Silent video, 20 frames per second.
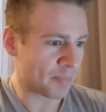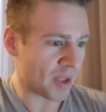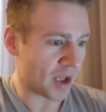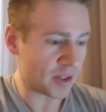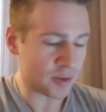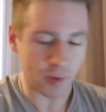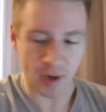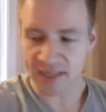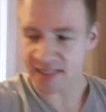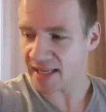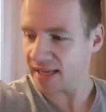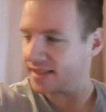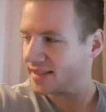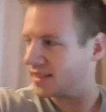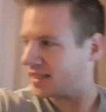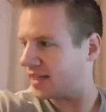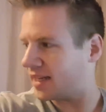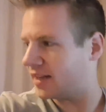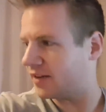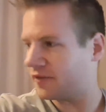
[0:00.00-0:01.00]
Otherwise,
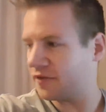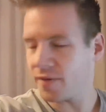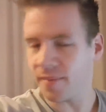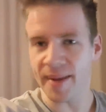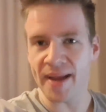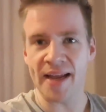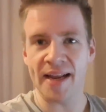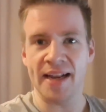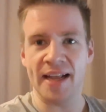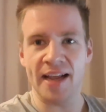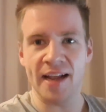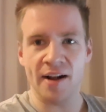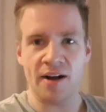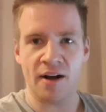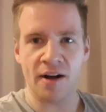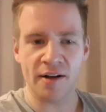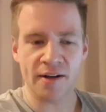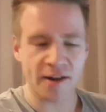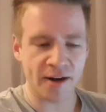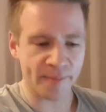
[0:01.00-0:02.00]
that's it for me in here.
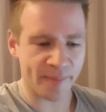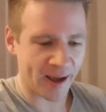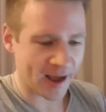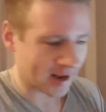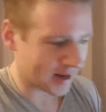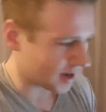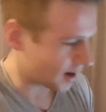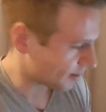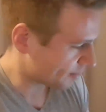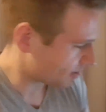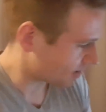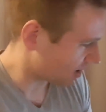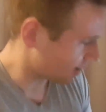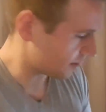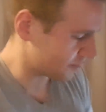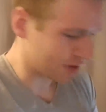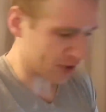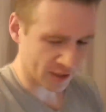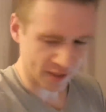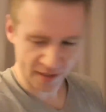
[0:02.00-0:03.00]
I've got to pack up.
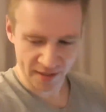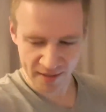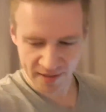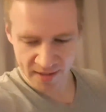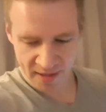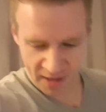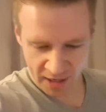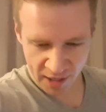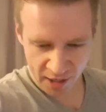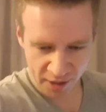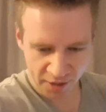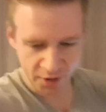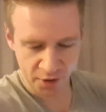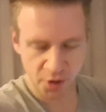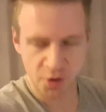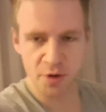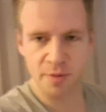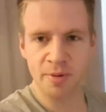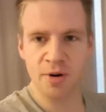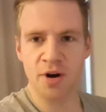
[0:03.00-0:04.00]
I've got to
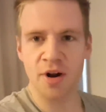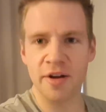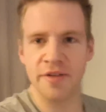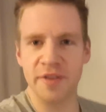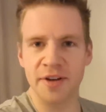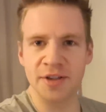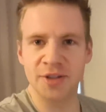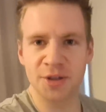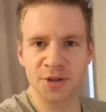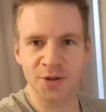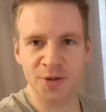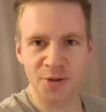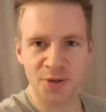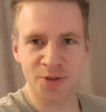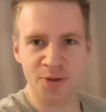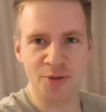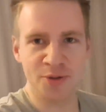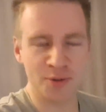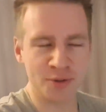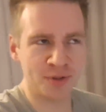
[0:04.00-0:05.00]
Uber over
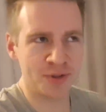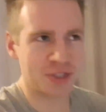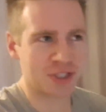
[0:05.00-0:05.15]
to